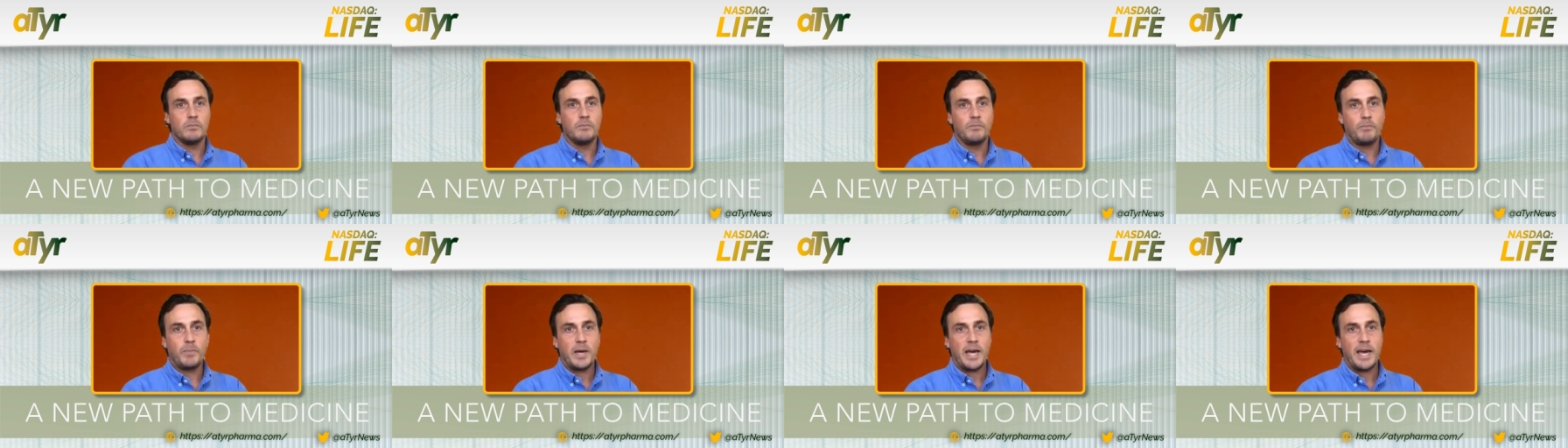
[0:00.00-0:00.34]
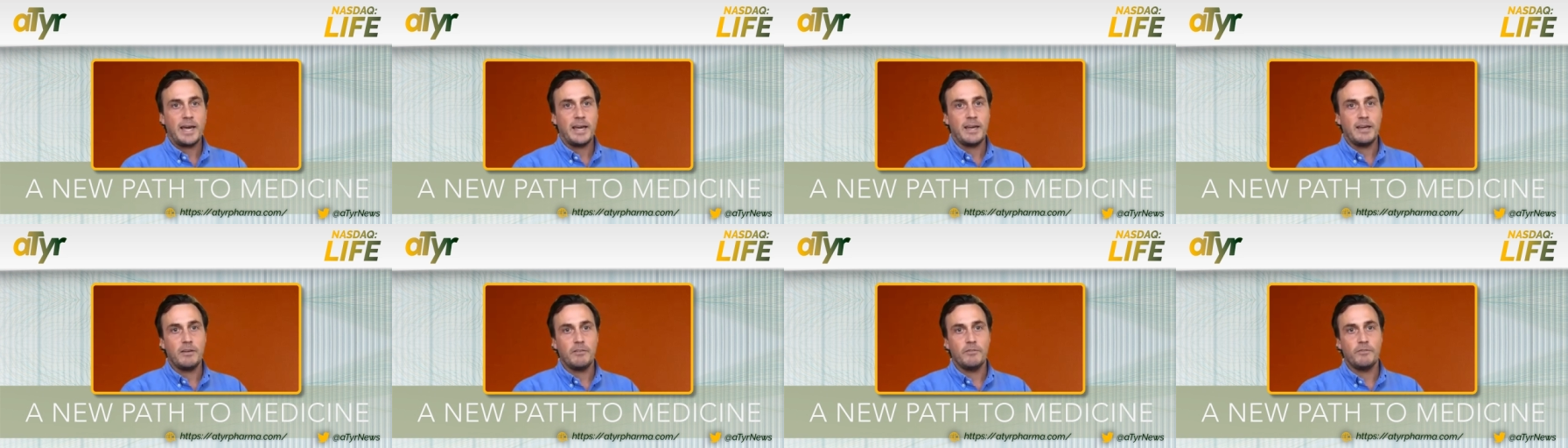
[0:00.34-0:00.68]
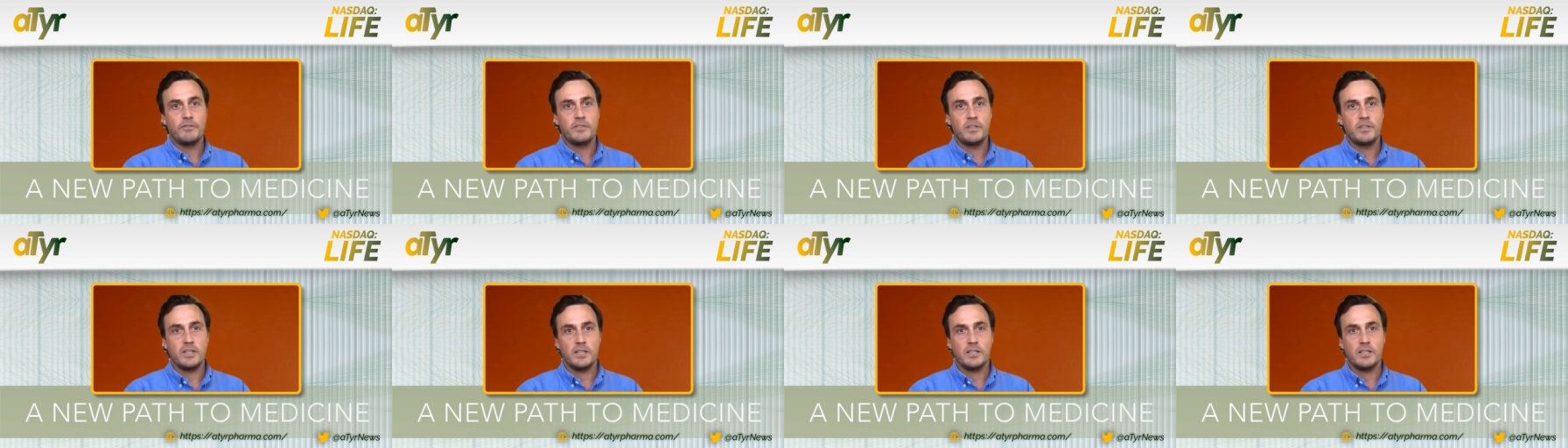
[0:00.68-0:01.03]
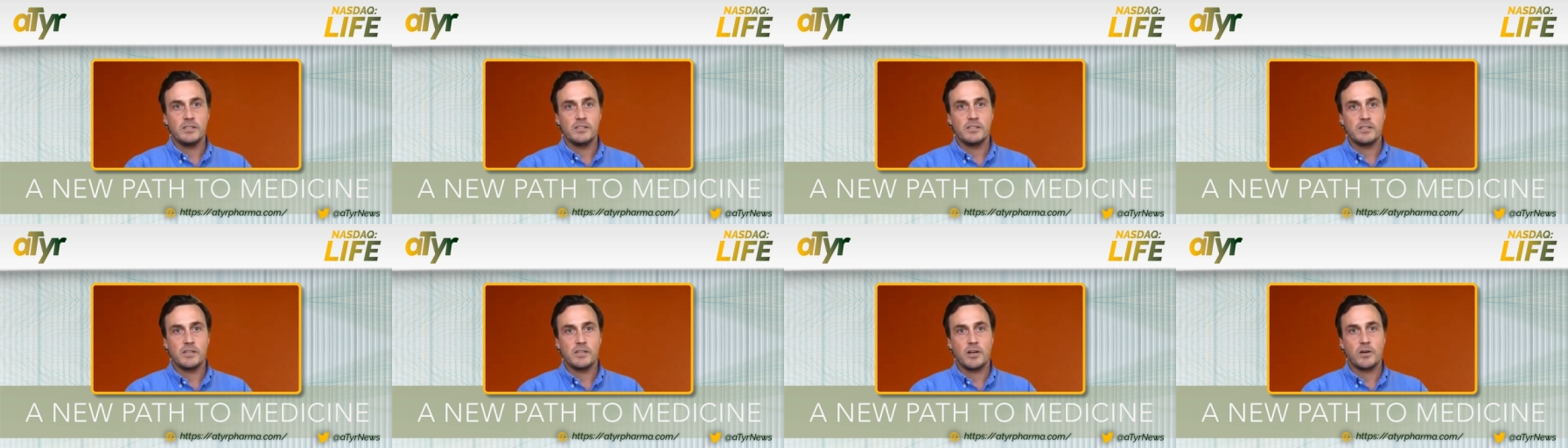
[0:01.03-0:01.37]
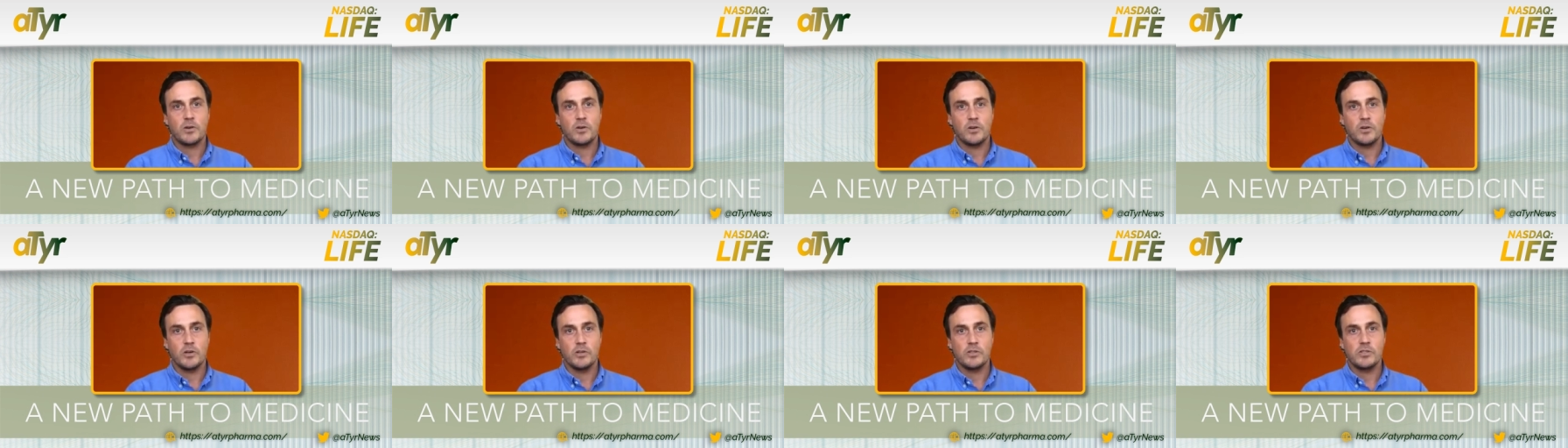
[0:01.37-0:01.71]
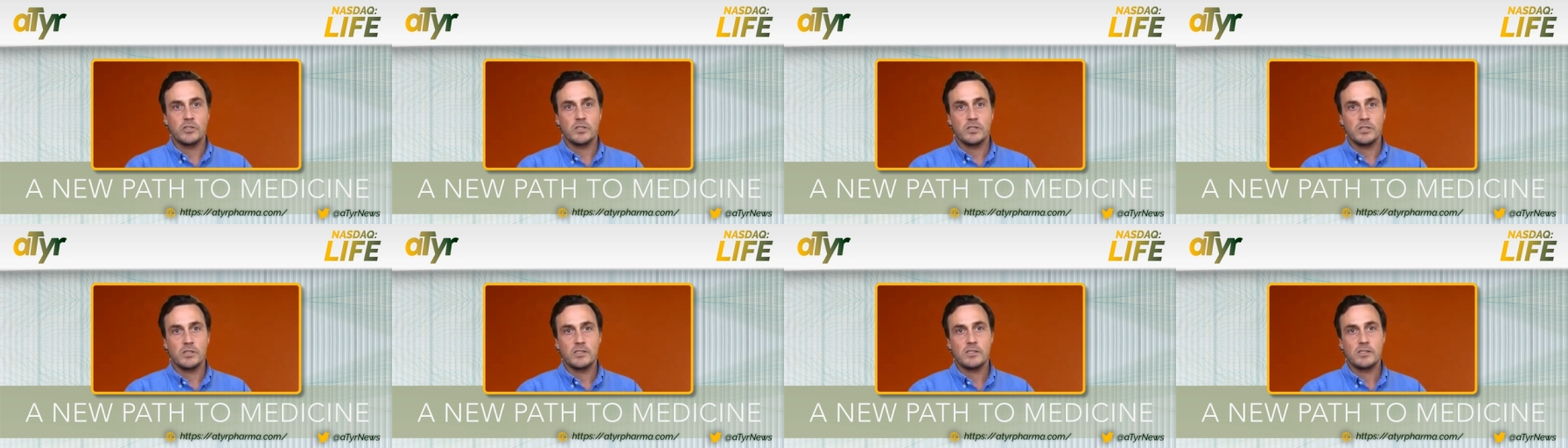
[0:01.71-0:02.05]
paved in
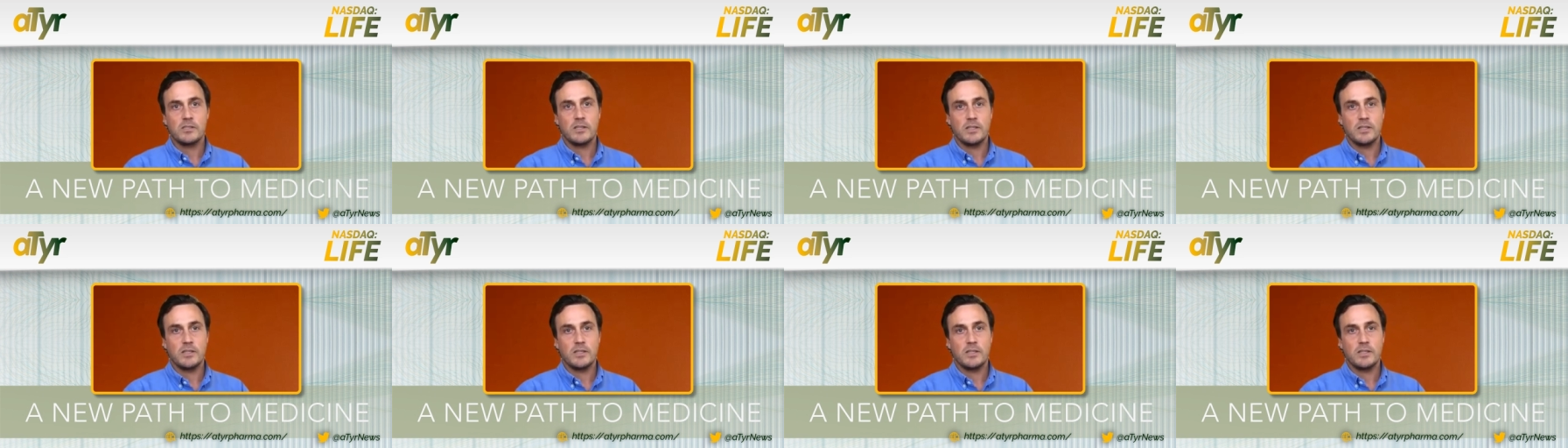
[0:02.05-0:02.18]
sarcoidosis,